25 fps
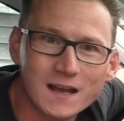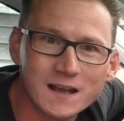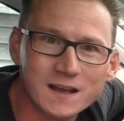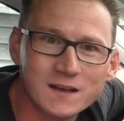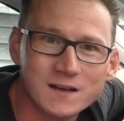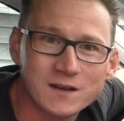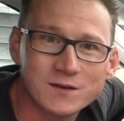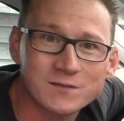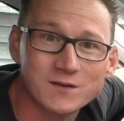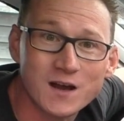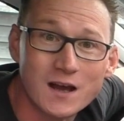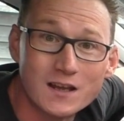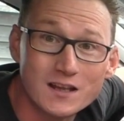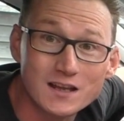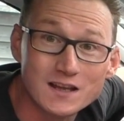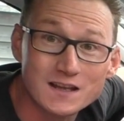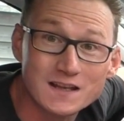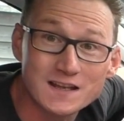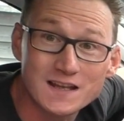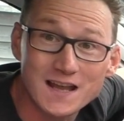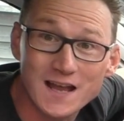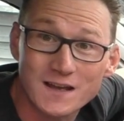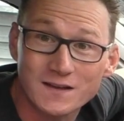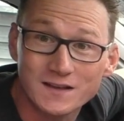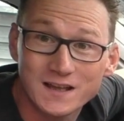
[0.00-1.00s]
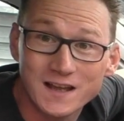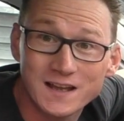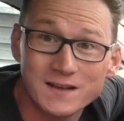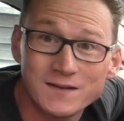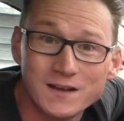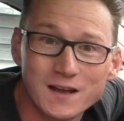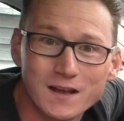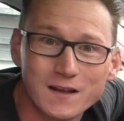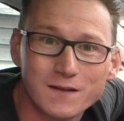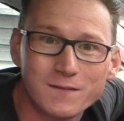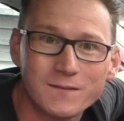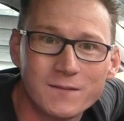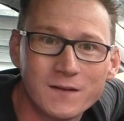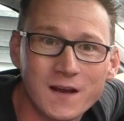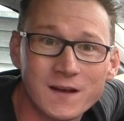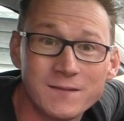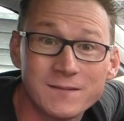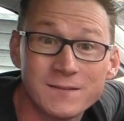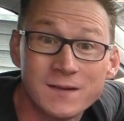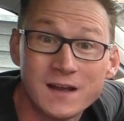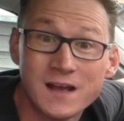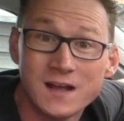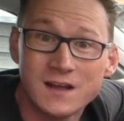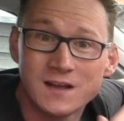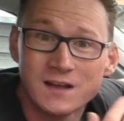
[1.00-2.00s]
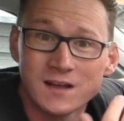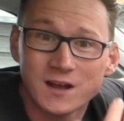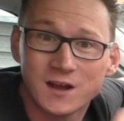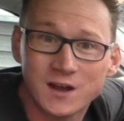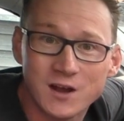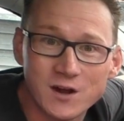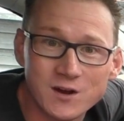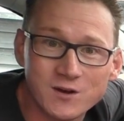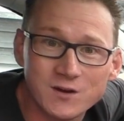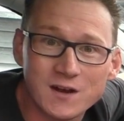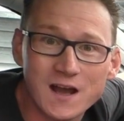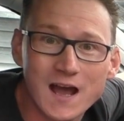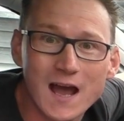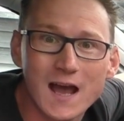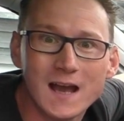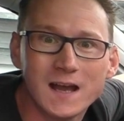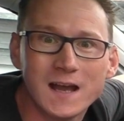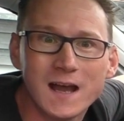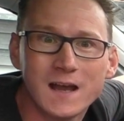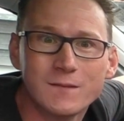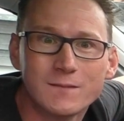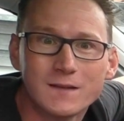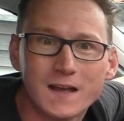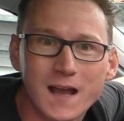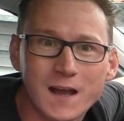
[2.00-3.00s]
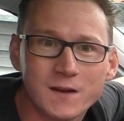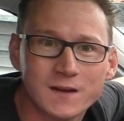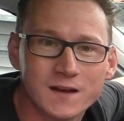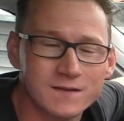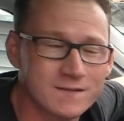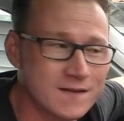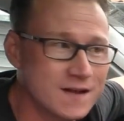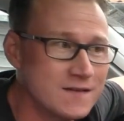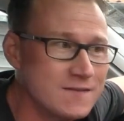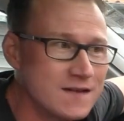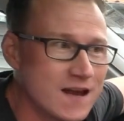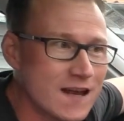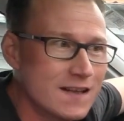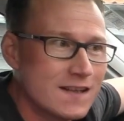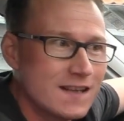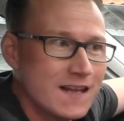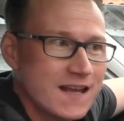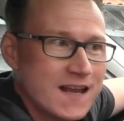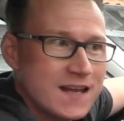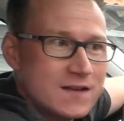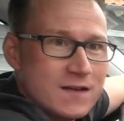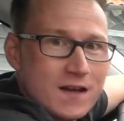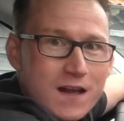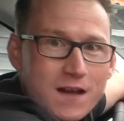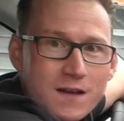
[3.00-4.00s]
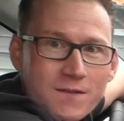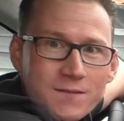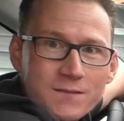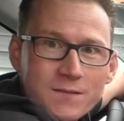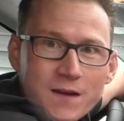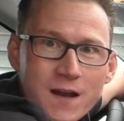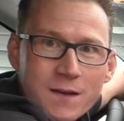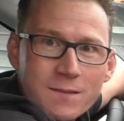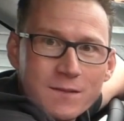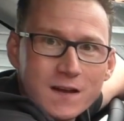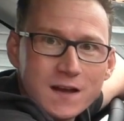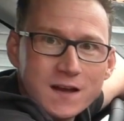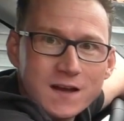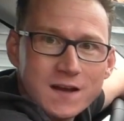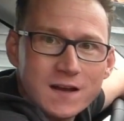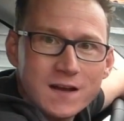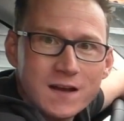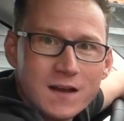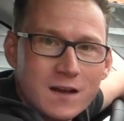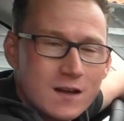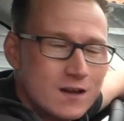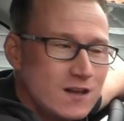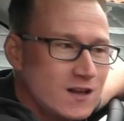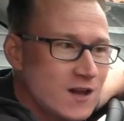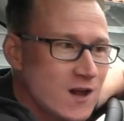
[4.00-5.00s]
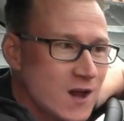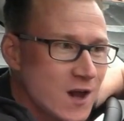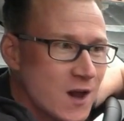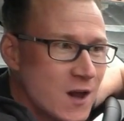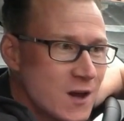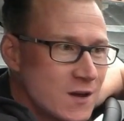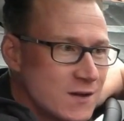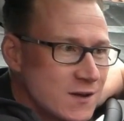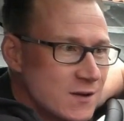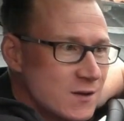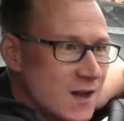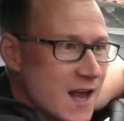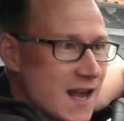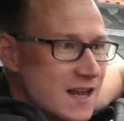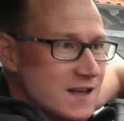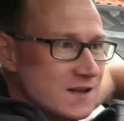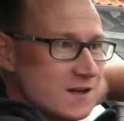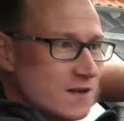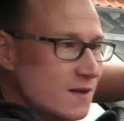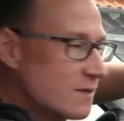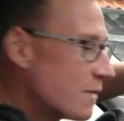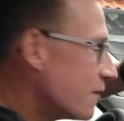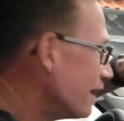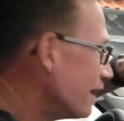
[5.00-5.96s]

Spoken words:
hear the rushing sound here at the front because the cool air comes out of the vents here at the front. So all the way to the